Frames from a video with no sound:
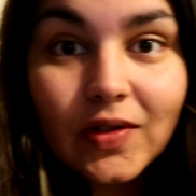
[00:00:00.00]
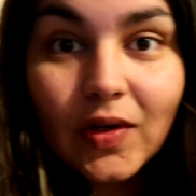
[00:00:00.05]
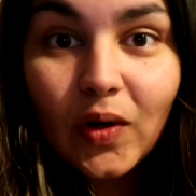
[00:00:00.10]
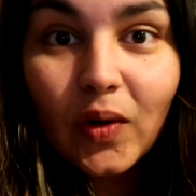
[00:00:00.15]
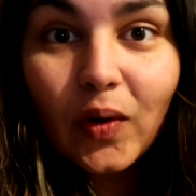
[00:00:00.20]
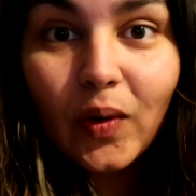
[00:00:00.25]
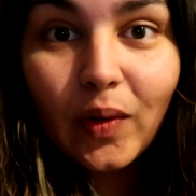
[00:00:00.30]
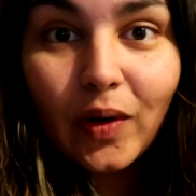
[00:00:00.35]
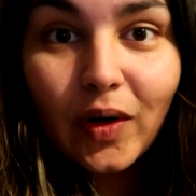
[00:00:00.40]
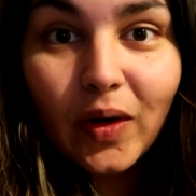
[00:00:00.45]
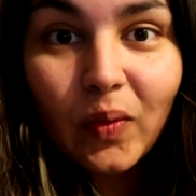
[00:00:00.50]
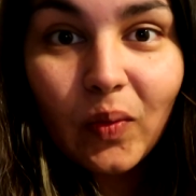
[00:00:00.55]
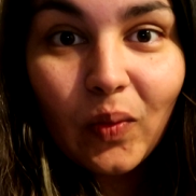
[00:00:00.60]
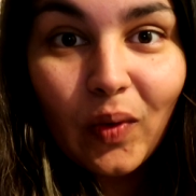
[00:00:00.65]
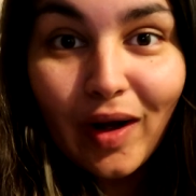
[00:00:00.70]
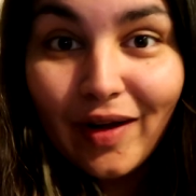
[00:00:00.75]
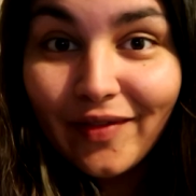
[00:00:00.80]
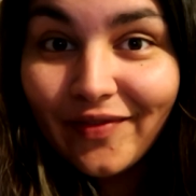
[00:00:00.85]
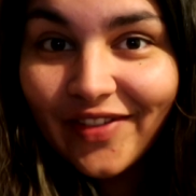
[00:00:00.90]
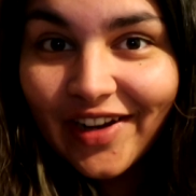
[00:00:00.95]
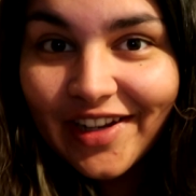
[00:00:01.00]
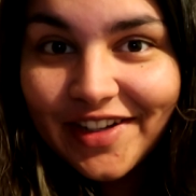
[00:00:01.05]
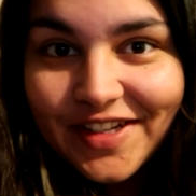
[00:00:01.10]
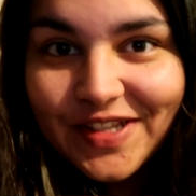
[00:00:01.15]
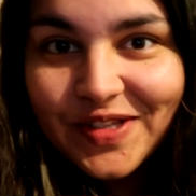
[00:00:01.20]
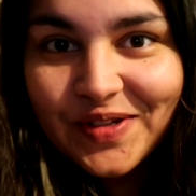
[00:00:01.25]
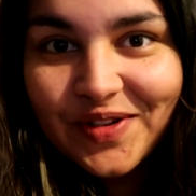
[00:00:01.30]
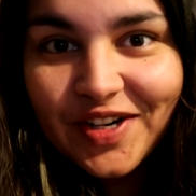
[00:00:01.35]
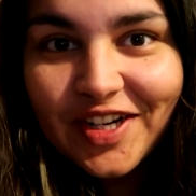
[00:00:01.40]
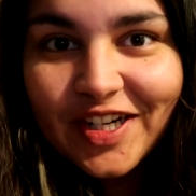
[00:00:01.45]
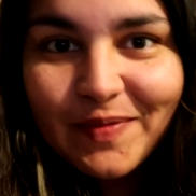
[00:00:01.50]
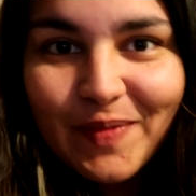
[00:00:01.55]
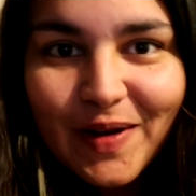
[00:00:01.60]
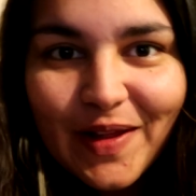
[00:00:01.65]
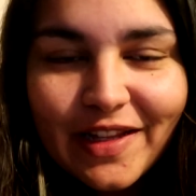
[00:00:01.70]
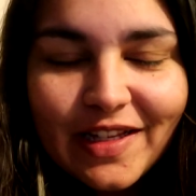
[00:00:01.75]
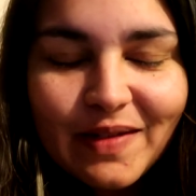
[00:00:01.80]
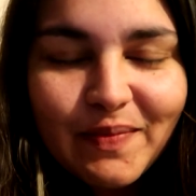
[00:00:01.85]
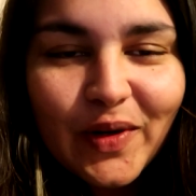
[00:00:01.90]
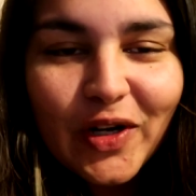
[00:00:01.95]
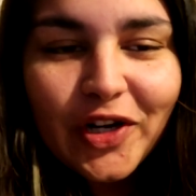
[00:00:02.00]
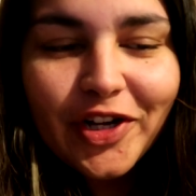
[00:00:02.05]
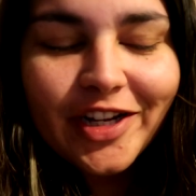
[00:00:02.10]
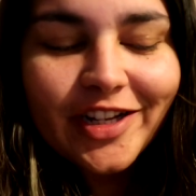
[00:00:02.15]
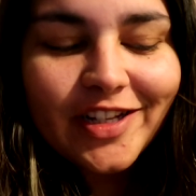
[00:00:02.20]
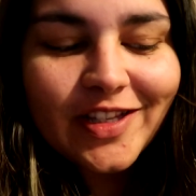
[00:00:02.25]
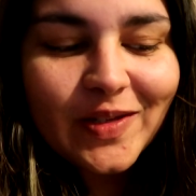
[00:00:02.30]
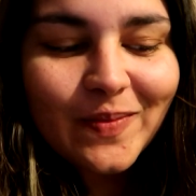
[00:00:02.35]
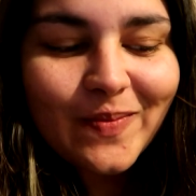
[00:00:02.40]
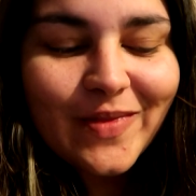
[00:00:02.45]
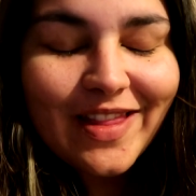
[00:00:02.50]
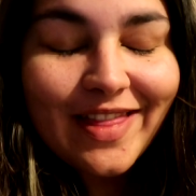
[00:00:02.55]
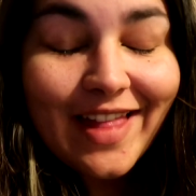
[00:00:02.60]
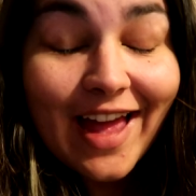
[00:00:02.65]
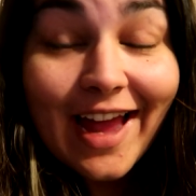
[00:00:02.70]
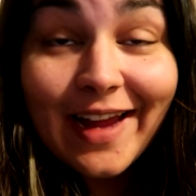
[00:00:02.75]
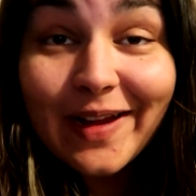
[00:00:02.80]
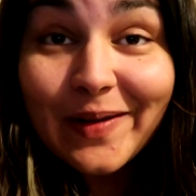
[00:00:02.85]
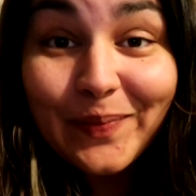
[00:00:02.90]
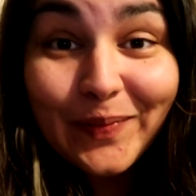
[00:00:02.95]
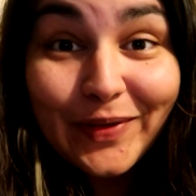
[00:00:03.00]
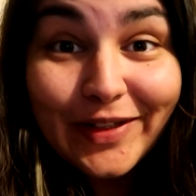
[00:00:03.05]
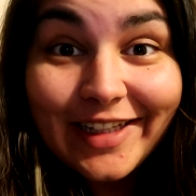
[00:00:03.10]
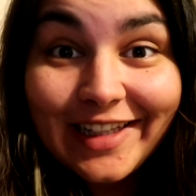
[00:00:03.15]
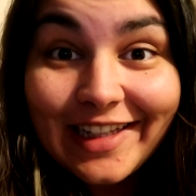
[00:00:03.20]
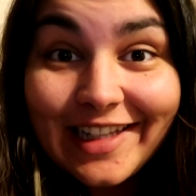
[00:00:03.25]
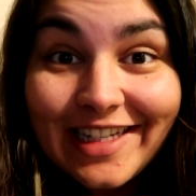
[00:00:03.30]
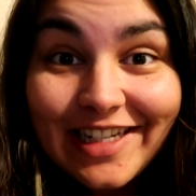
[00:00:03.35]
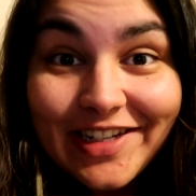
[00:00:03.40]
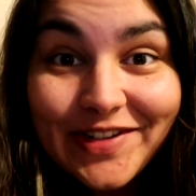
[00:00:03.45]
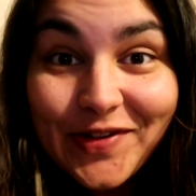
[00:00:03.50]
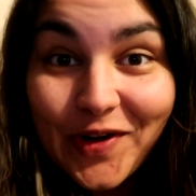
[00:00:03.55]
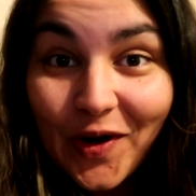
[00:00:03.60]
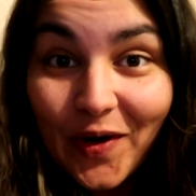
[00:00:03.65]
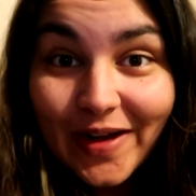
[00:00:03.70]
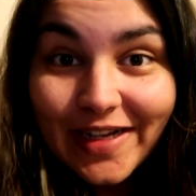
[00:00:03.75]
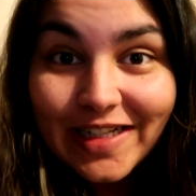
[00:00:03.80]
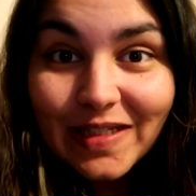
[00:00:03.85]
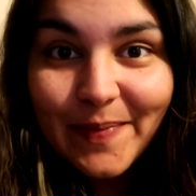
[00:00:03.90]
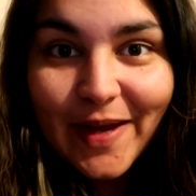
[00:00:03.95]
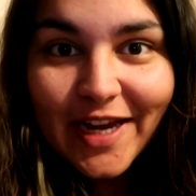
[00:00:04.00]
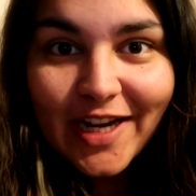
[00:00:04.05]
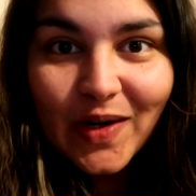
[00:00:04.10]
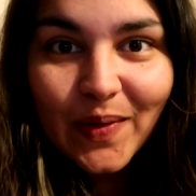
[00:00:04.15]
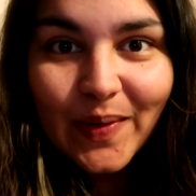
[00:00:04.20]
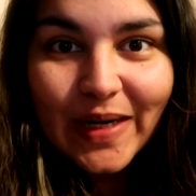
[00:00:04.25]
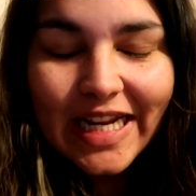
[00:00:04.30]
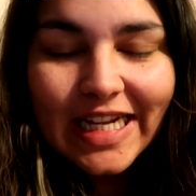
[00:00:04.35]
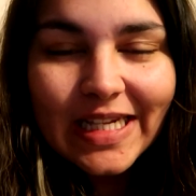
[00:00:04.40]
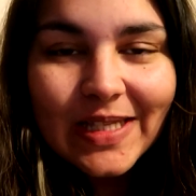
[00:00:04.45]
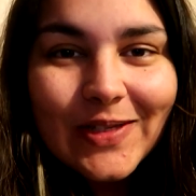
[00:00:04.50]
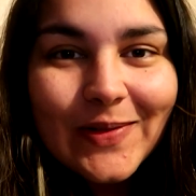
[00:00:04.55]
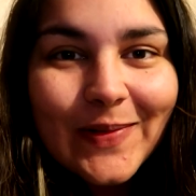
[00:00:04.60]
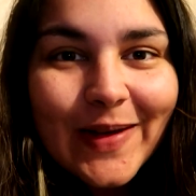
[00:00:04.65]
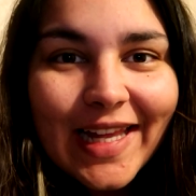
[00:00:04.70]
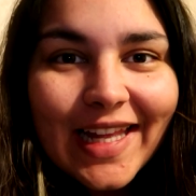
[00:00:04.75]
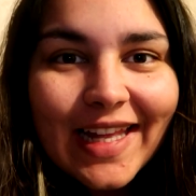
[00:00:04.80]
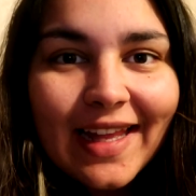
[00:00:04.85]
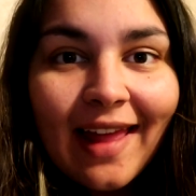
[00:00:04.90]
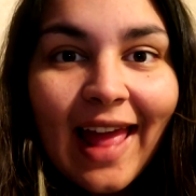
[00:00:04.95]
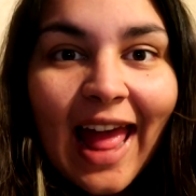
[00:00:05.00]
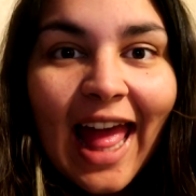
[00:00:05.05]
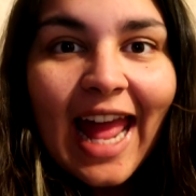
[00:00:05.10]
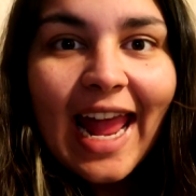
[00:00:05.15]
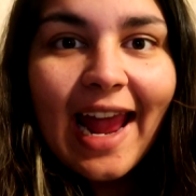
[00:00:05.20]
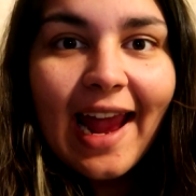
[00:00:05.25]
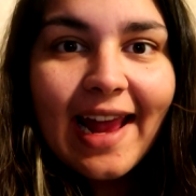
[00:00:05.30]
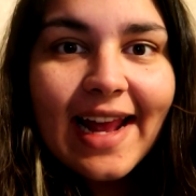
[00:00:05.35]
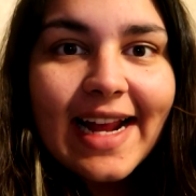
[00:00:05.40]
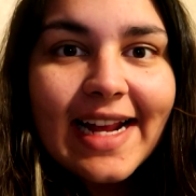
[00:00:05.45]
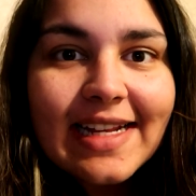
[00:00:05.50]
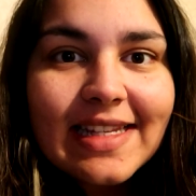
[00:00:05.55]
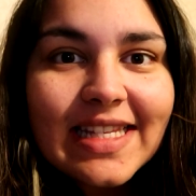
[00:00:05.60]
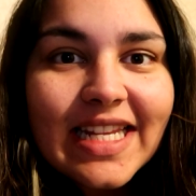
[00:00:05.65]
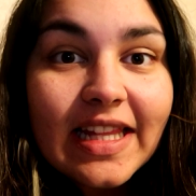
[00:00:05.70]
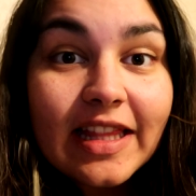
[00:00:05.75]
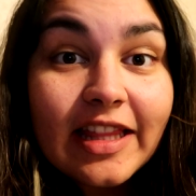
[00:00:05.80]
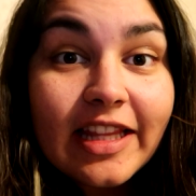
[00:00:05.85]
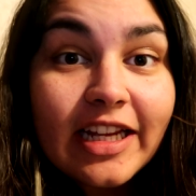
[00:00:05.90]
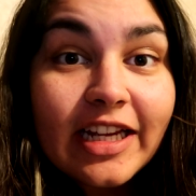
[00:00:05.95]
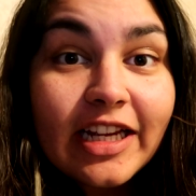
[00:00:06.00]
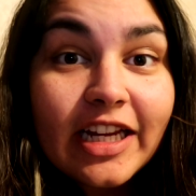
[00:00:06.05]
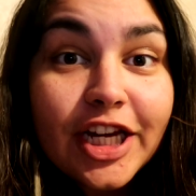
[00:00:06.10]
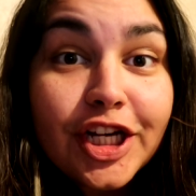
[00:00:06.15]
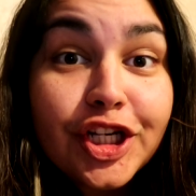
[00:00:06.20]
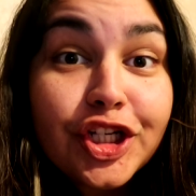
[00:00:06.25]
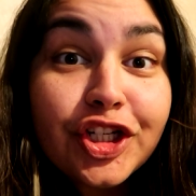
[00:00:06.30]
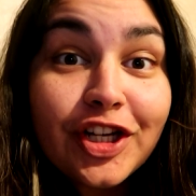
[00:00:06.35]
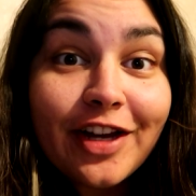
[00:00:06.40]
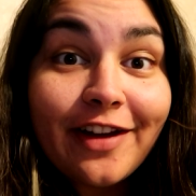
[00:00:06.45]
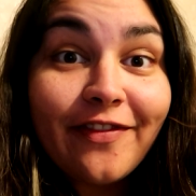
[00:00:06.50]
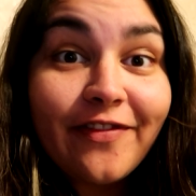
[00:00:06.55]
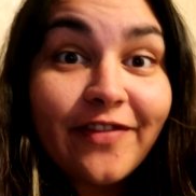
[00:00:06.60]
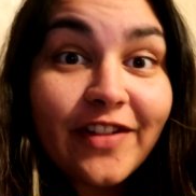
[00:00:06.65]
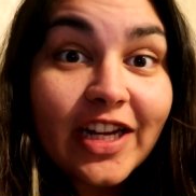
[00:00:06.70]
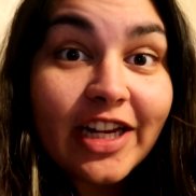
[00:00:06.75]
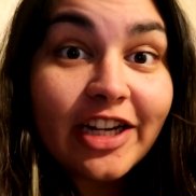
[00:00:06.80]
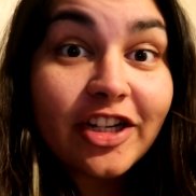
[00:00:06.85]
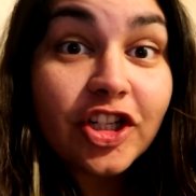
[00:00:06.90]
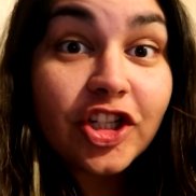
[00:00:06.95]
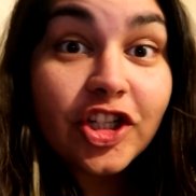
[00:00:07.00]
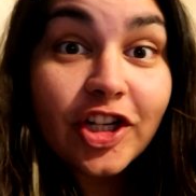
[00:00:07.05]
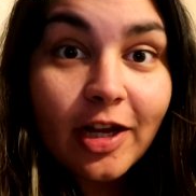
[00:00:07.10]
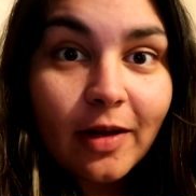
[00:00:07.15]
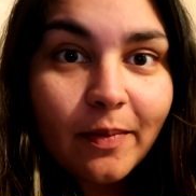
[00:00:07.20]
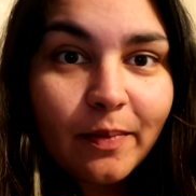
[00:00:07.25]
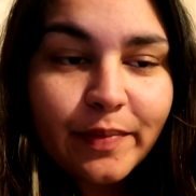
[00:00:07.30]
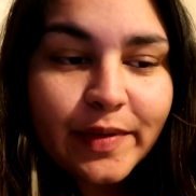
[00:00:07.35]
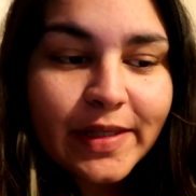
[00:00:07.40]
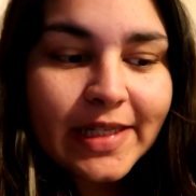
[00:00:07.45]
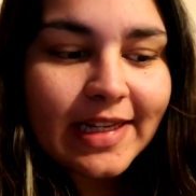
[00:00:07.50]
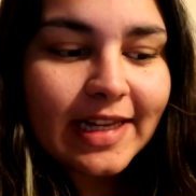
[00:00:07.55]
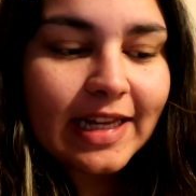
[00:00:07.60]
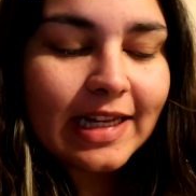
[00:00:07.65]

So what I'm finding strange about this book, and something that I completely did not expect going into it, is the shift in ships.